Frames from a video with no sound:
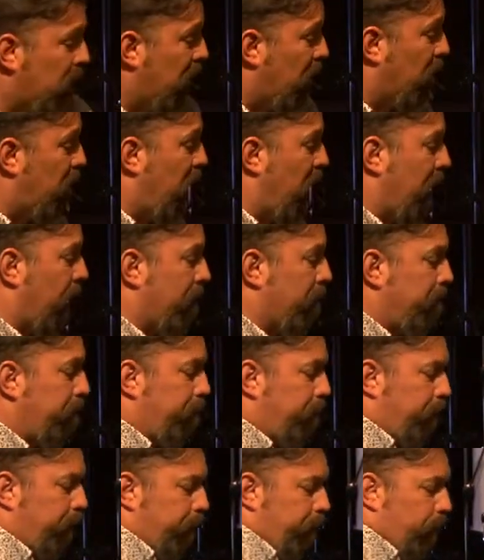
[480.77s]
the thing.
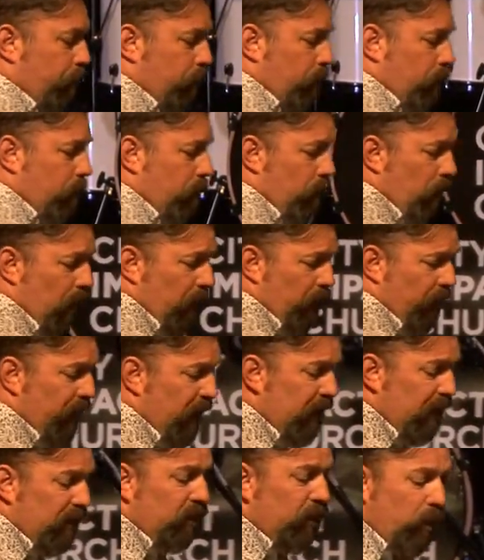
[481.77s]

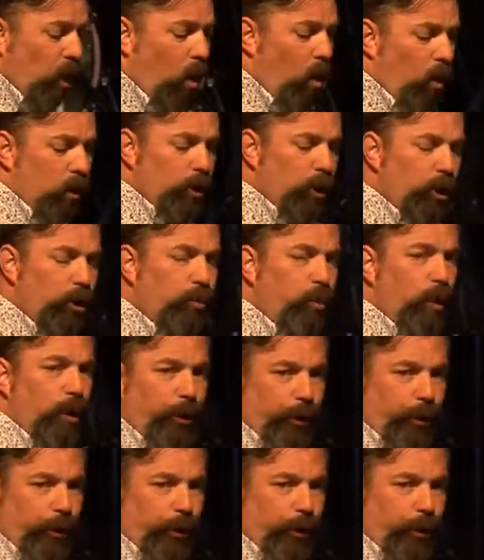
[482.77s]
These soldiers were